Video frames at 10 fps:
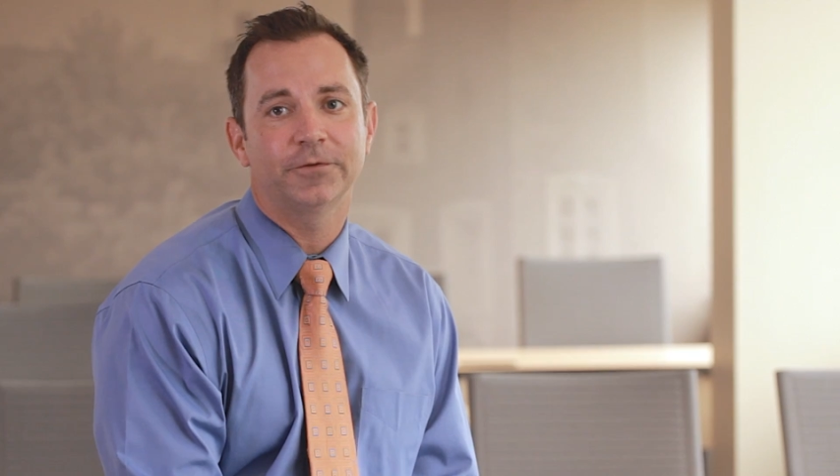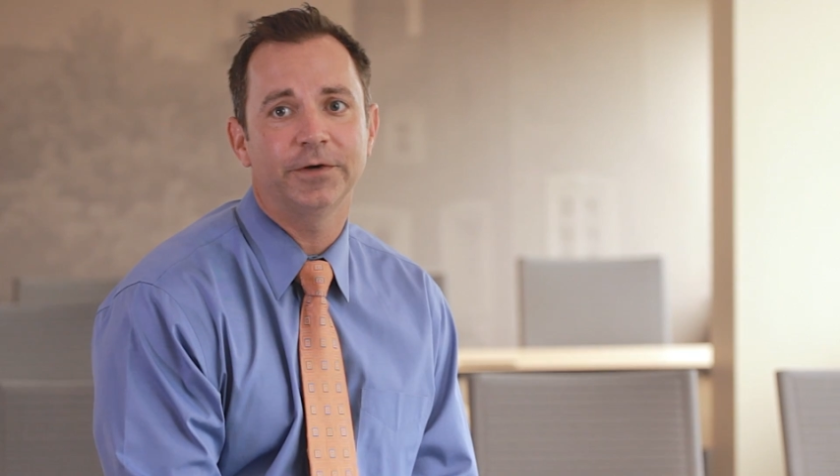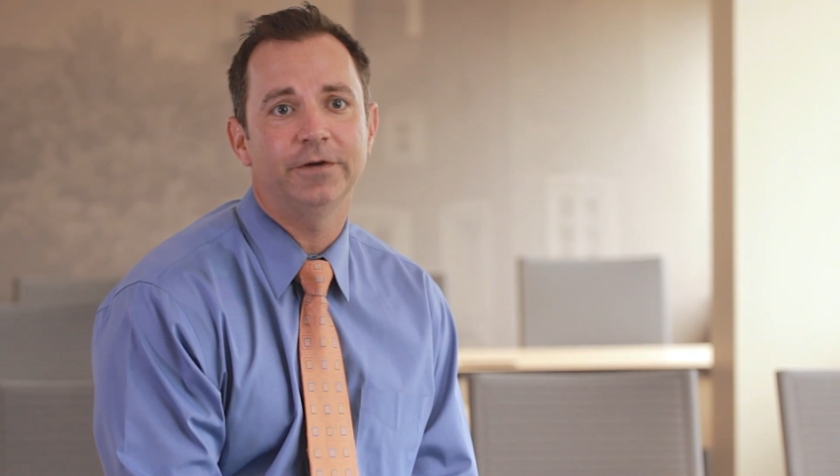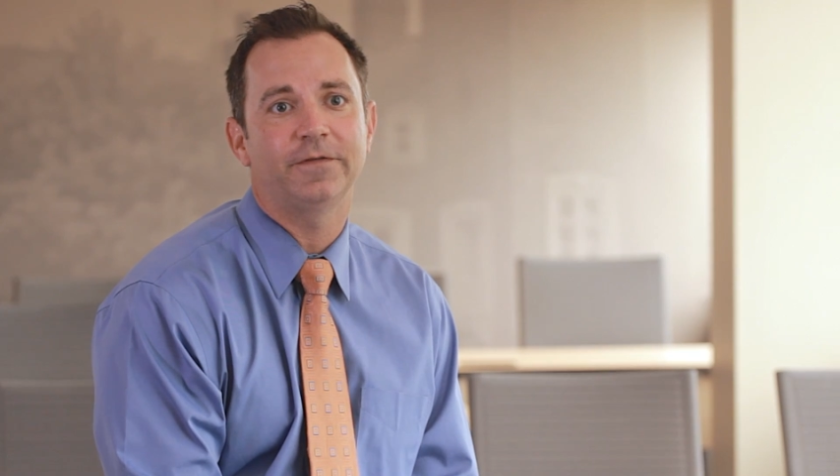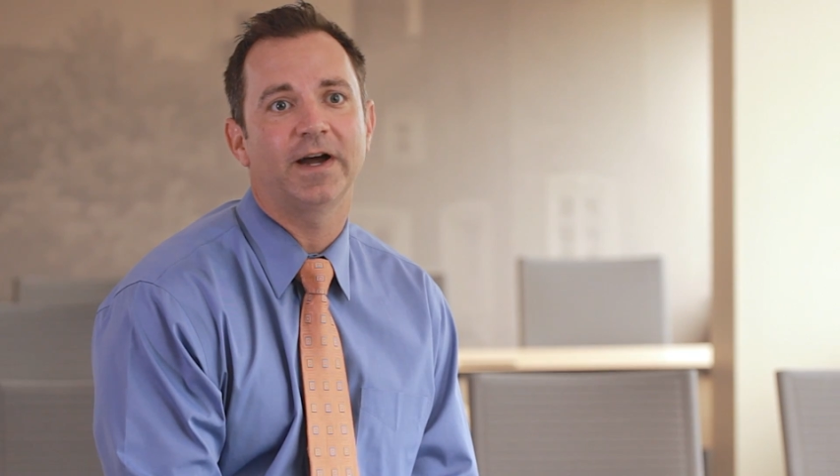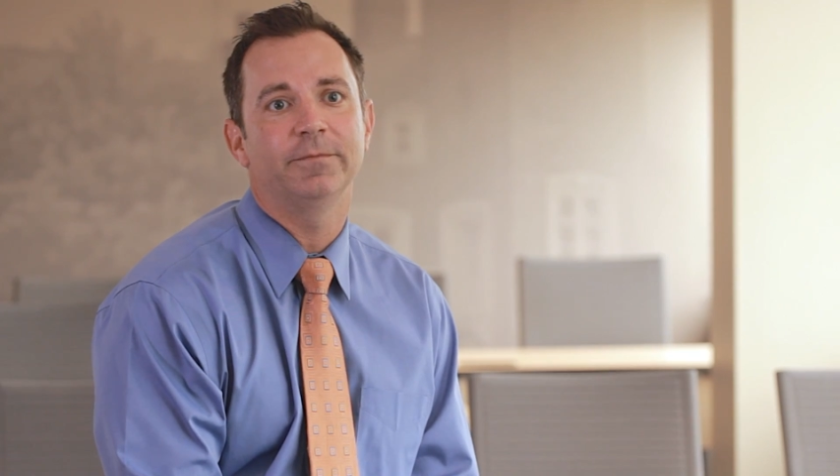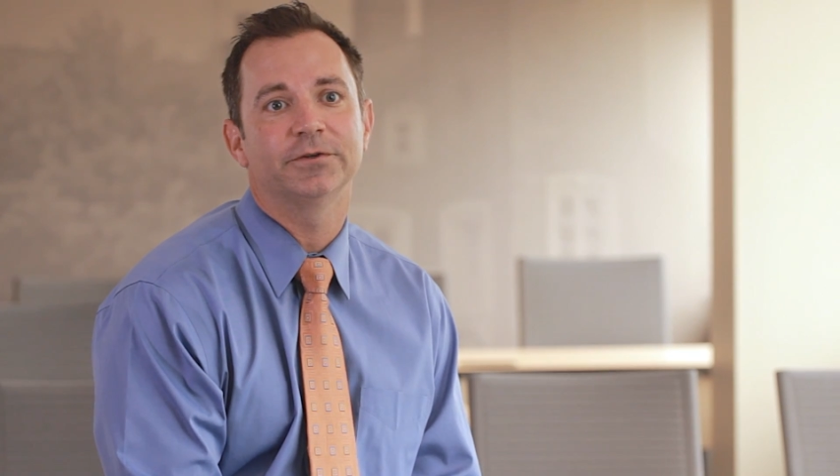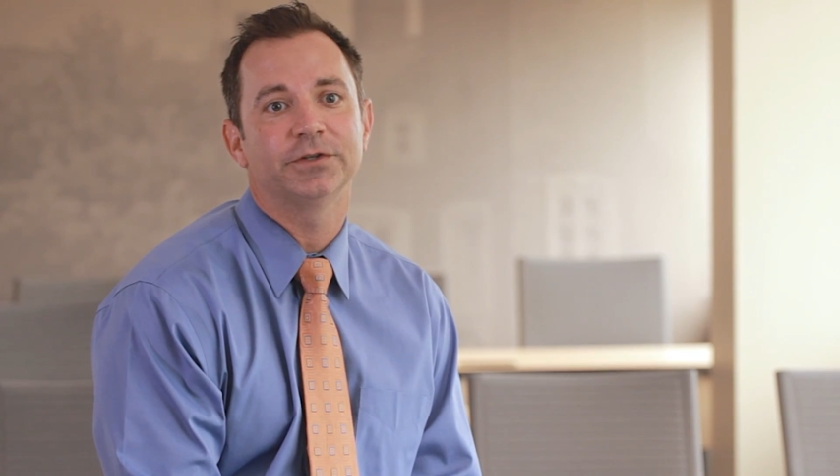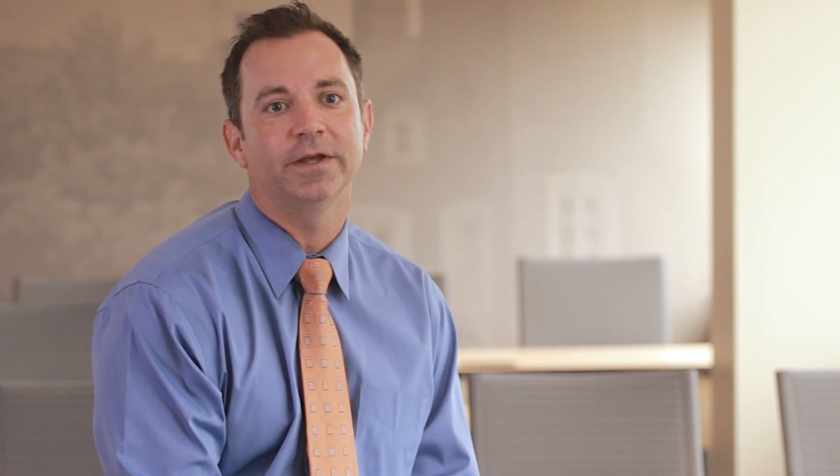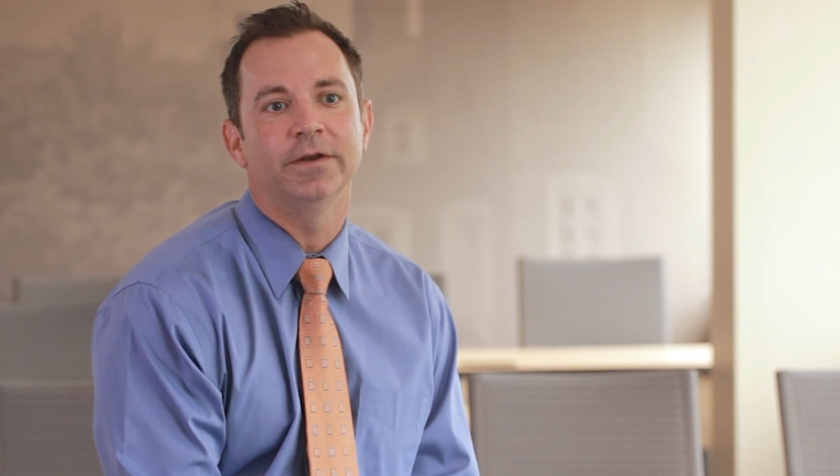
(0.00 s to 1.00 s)
3 to
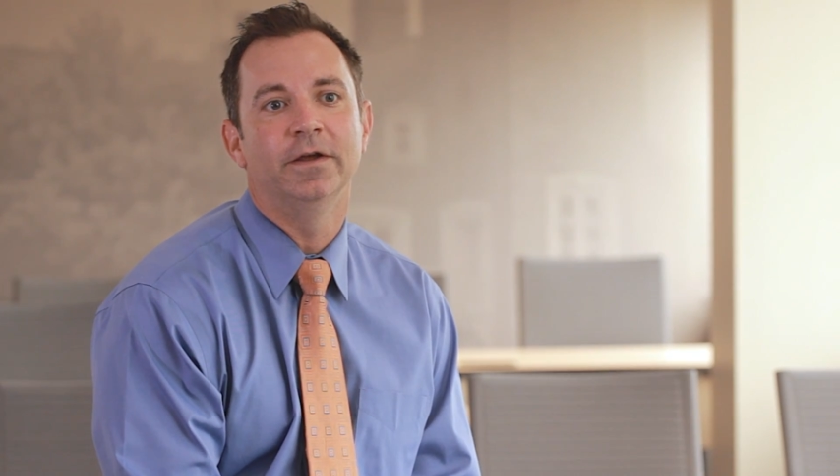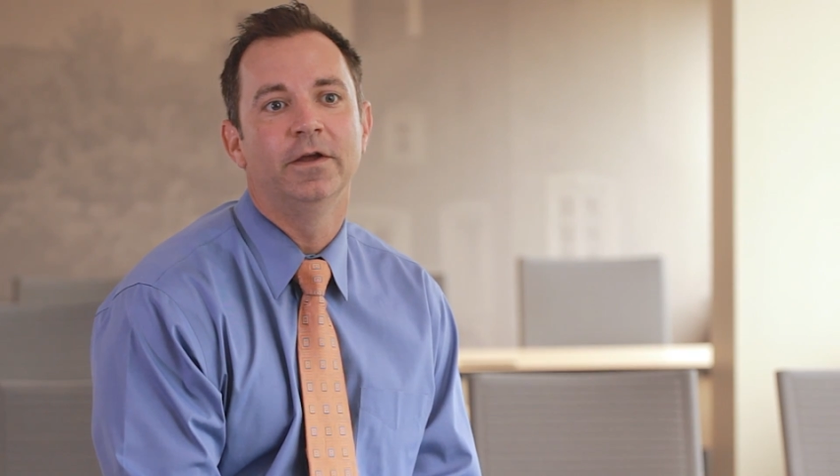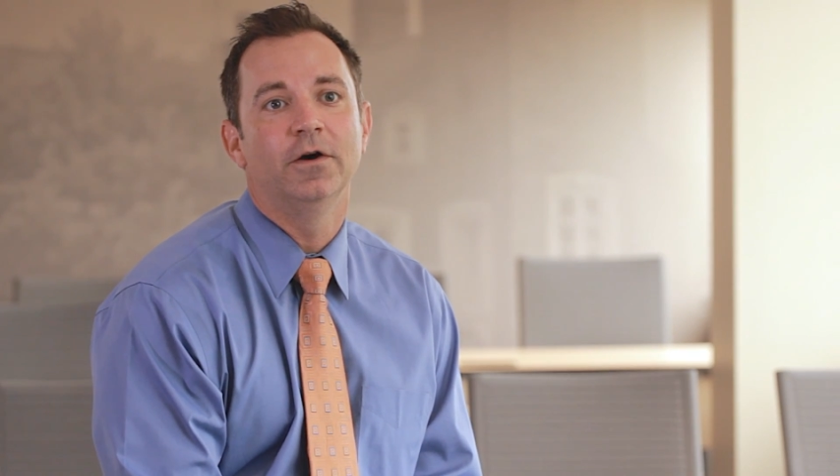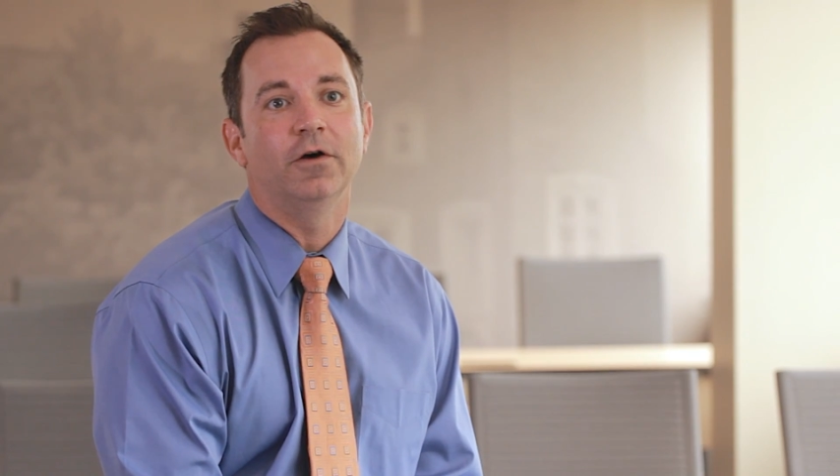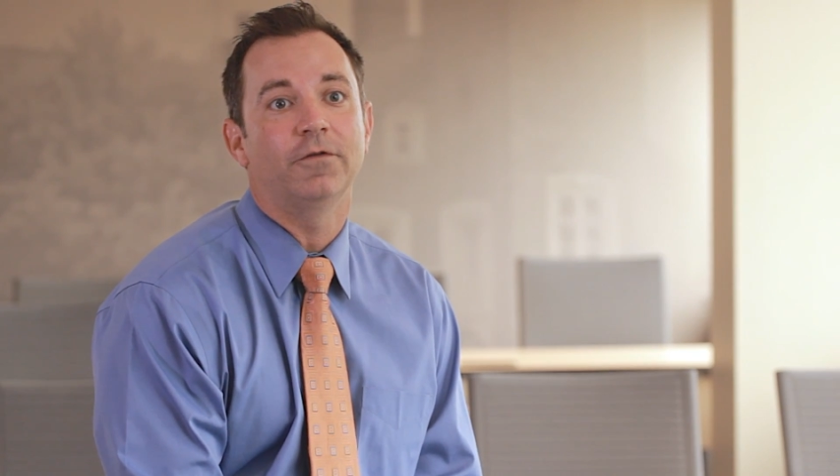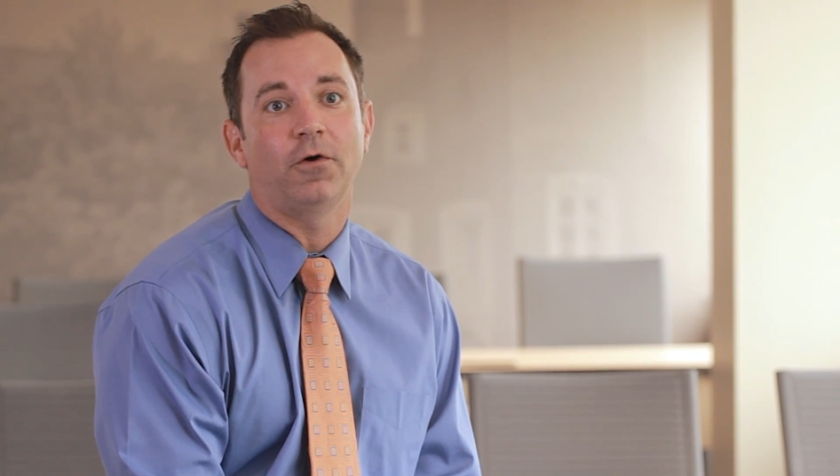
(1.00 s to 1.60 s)
5% of